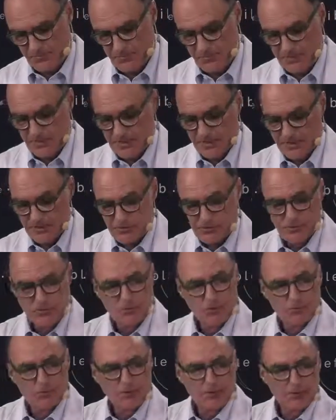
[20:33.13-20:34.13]
She can't
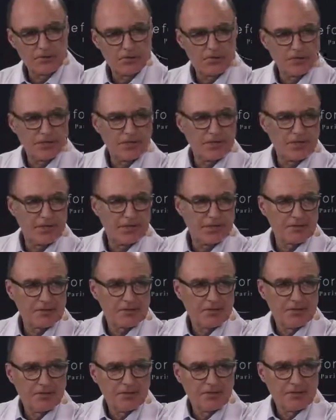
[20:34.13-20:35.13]
talk too much, I
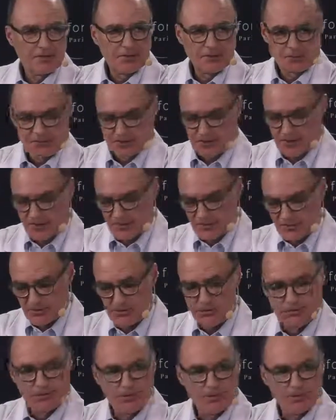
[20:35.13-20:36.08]
guess, because she has some